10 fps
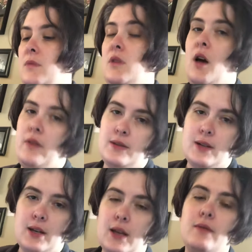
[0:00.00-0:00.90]
Not this side
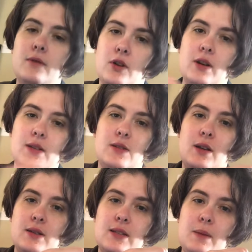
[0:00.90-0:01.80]
again. You're going to
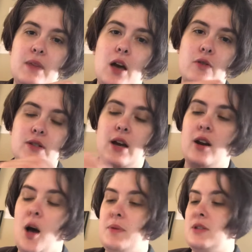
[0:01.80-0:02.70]
seam the other side
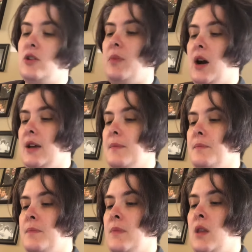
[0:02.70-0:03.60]
opposite your pocket,
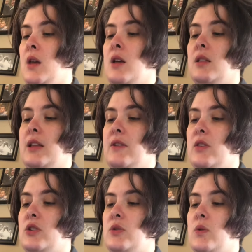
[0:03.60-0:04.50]
leaving
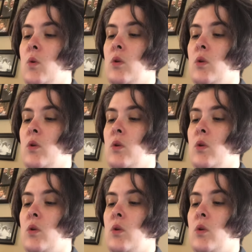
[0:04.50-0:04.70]
the two